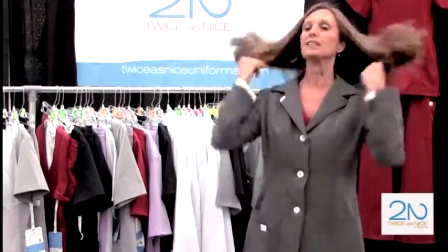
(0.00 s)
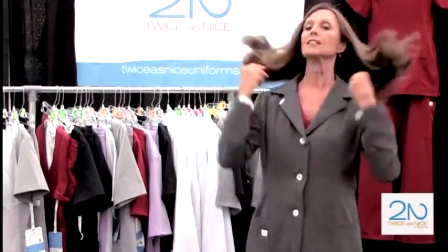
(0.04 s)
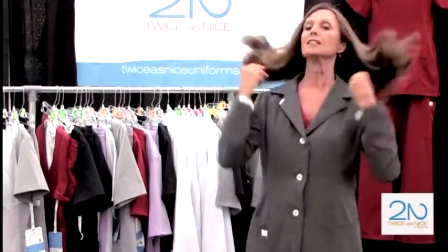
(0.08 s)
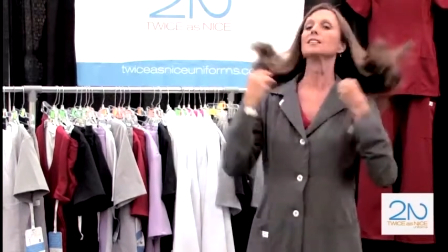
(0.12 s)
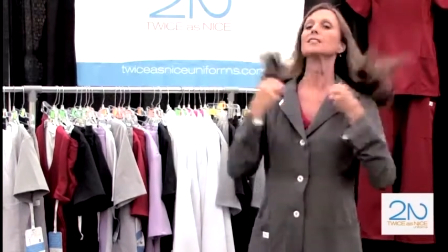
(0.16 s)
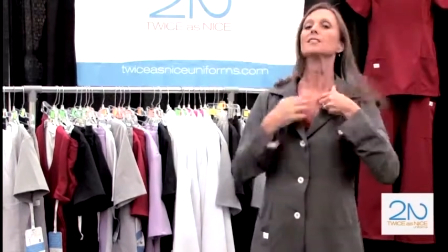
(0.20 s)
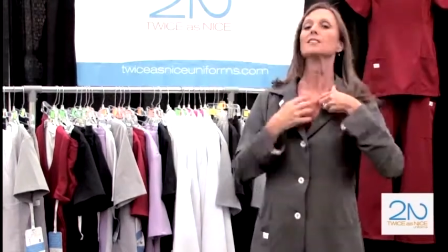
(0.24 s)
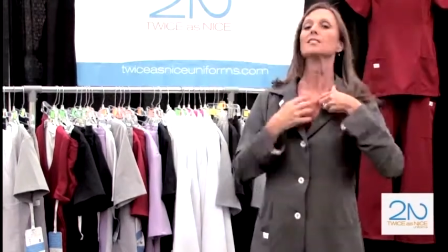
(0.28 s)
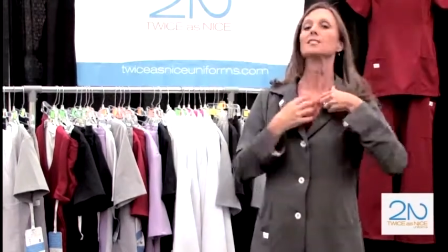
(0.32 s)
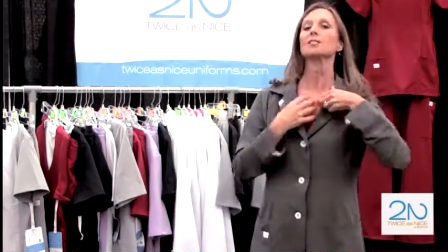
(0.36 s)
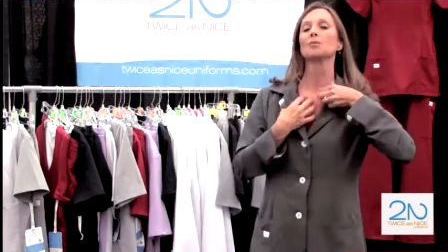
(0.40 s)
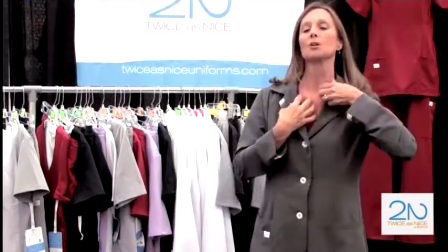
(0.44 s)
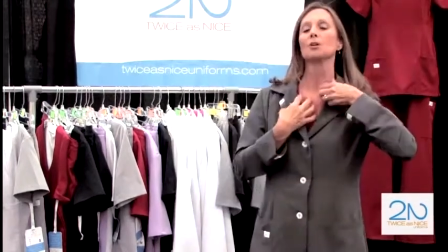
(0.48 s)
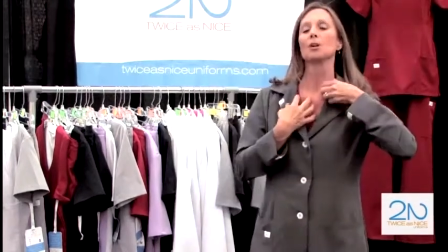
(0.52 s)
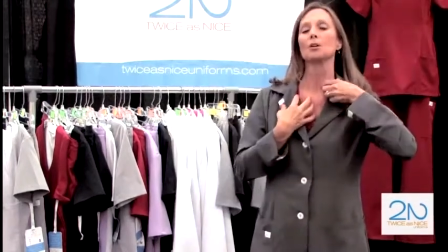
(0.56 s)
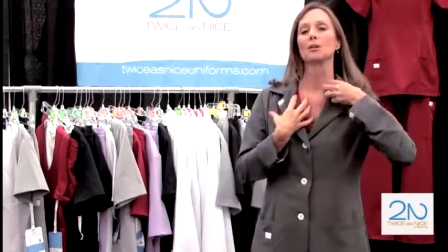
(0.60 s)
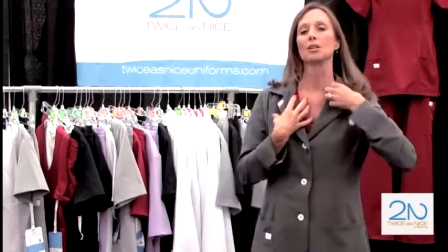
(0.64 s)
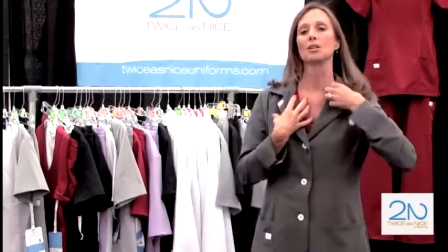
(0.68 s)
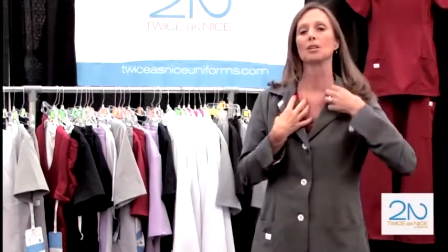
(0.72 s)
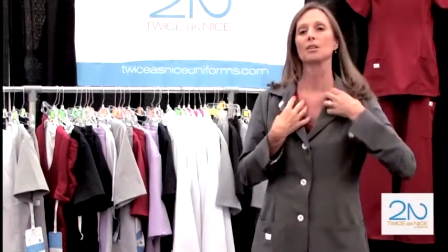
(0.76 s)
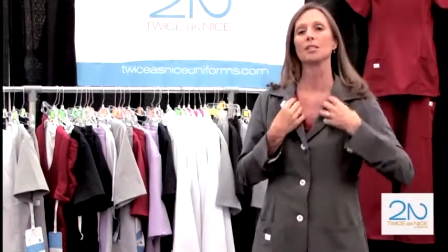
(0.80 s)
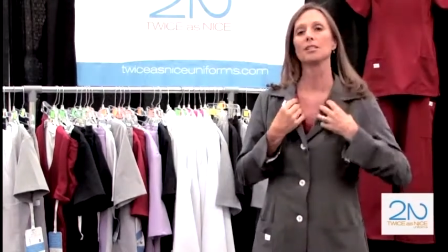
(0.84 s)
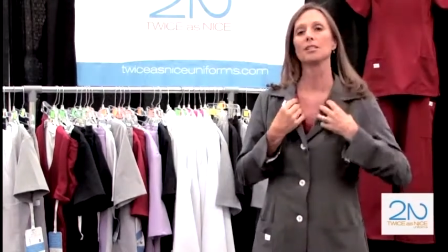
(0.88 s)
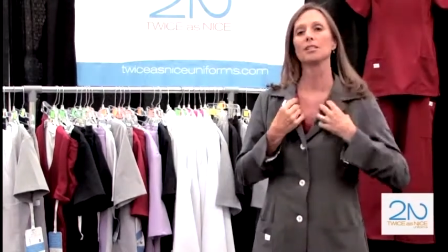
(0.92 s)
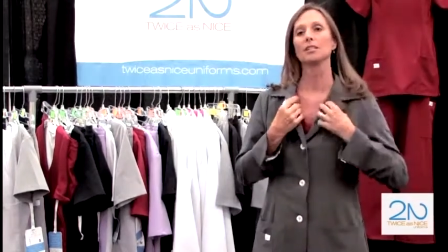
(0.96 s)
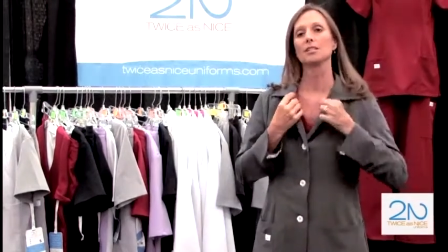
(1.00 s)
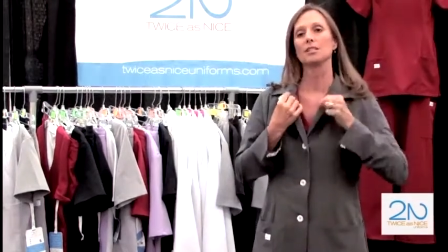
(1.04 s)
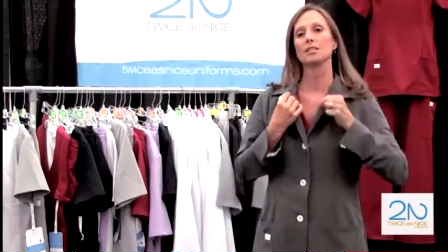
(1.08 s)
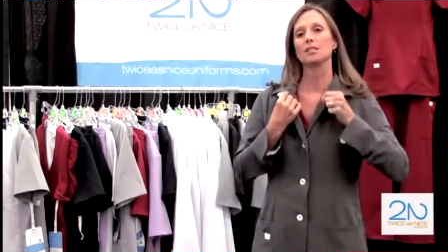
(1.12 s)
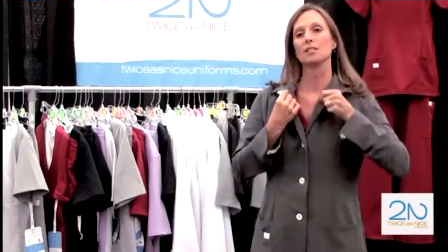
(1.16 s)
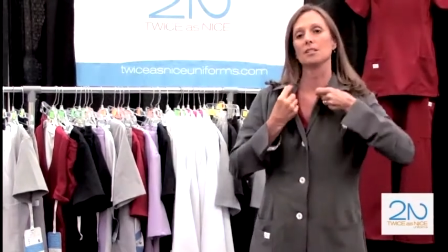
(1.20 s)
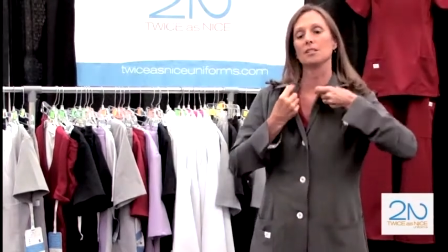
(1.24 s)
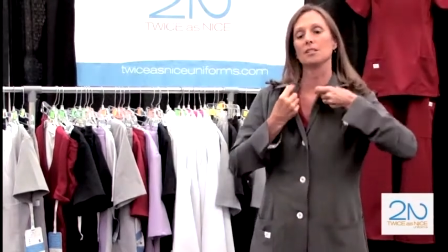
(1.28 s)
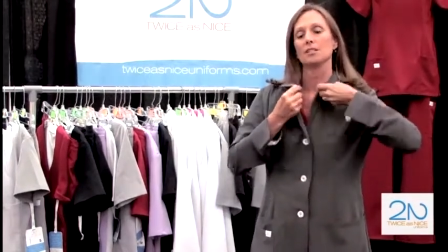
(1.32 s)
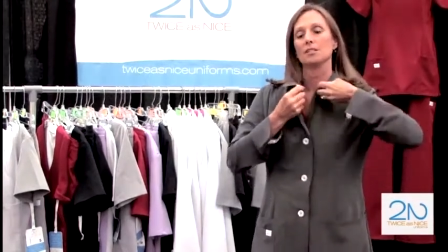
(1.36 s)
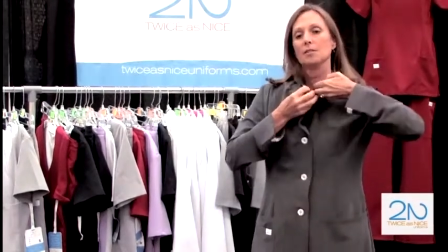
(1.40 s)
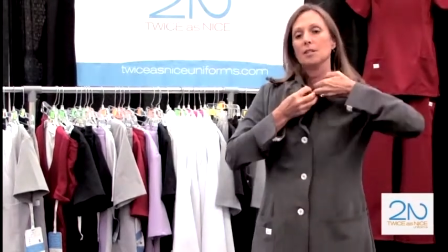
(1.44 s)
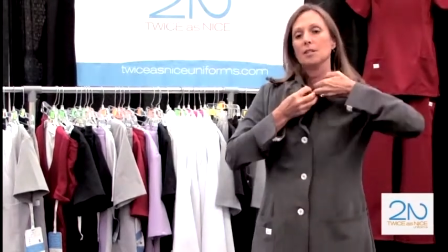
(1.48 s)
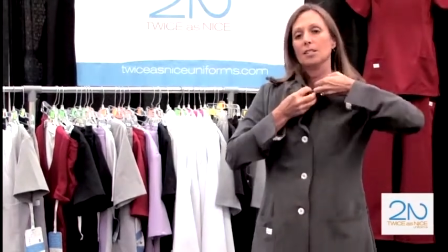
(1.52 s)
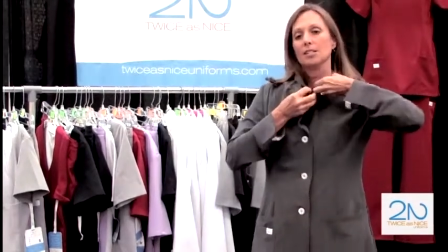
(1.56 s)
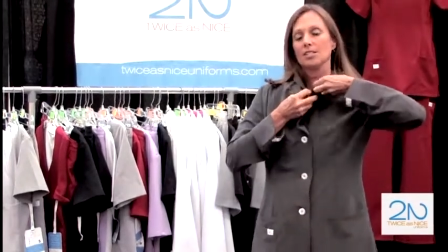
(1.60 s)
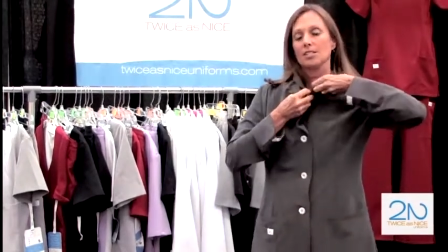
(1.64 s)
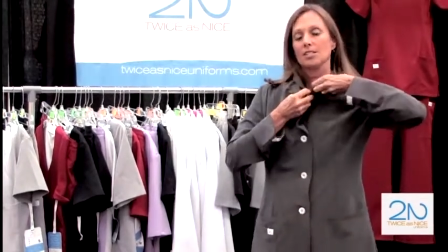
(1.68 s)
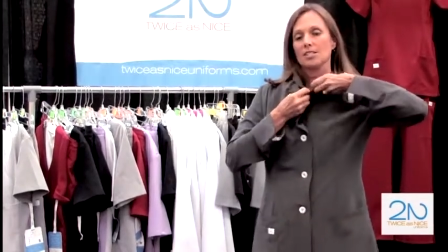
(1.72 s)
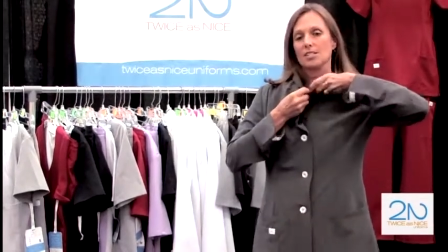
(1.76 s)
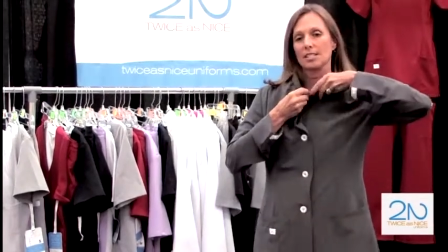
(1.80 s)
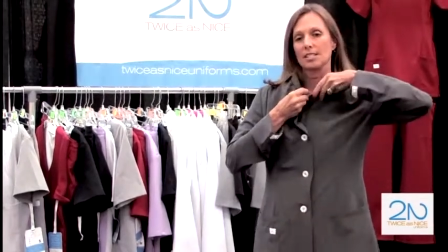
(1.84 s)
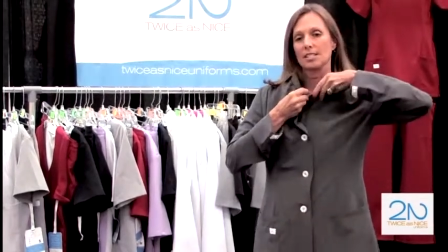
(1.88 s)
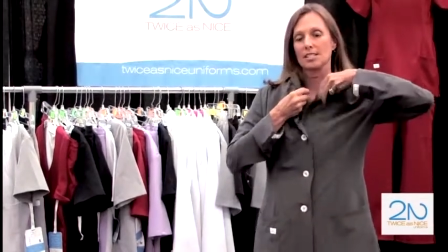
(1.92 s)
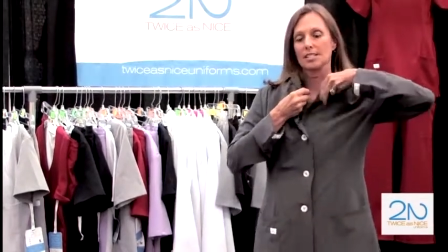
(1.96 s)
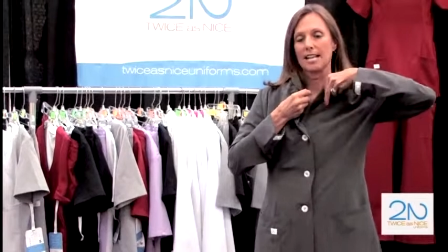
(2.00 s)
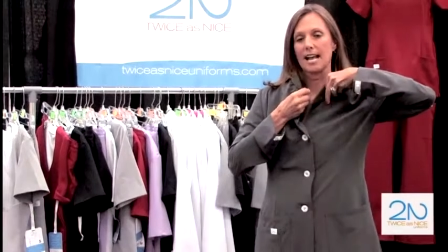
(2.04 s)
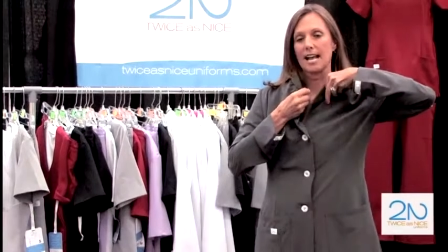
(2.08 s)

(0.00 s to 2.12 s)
So what we're going to do is just